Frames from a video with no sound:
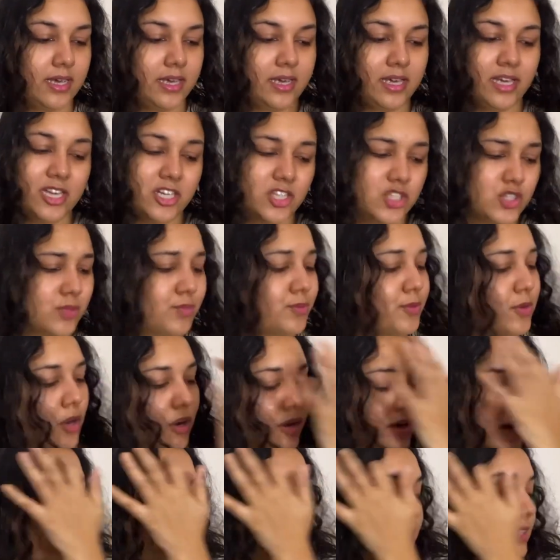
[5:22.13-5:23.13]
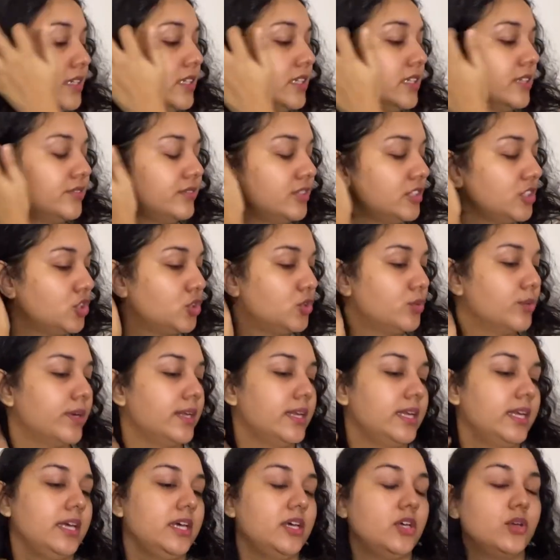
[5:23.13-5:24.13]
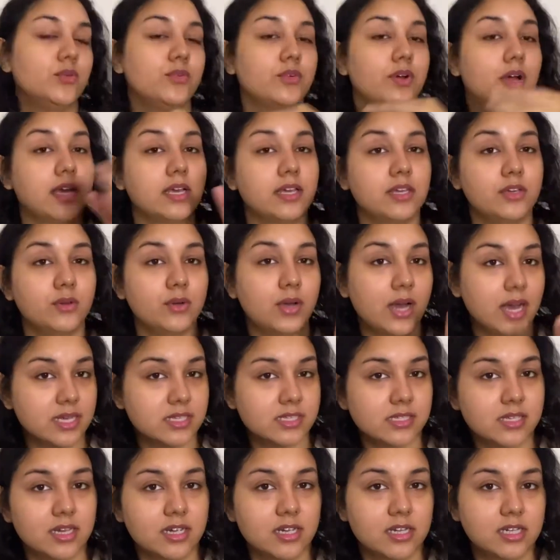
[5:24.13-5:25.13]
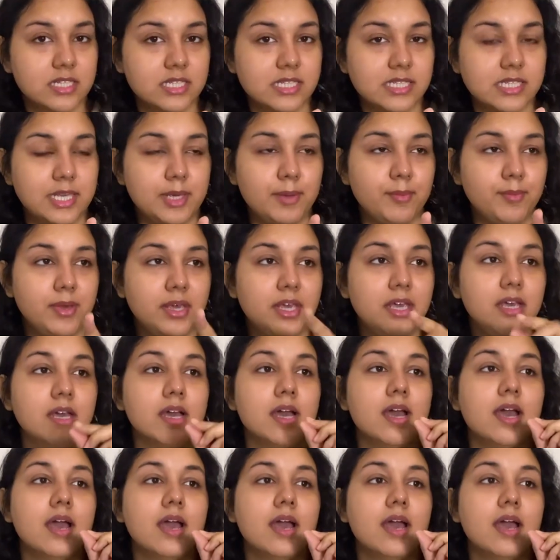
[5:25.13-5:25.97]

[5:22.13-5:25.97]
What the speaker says: each product individually. You guys are gonna see me.